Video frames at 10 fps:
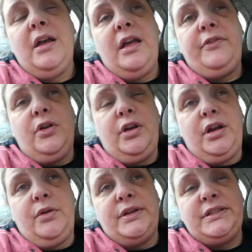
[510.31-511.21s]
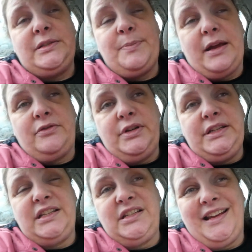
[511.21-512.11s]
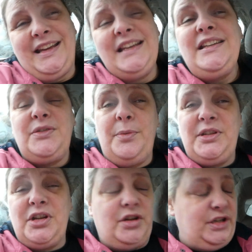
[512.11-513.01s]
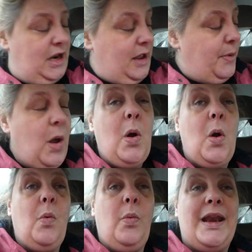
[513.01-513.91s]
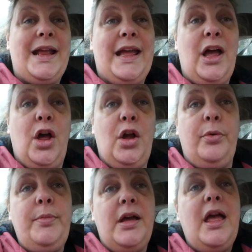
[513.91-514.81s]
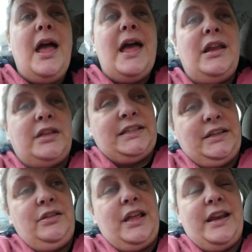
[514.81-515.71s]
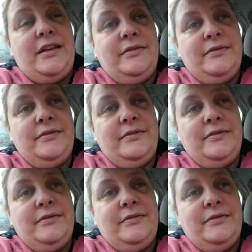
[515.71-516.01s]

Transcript: I've got to go because this battery's dying, so I'll be charging up when I get home, and I'll see you then.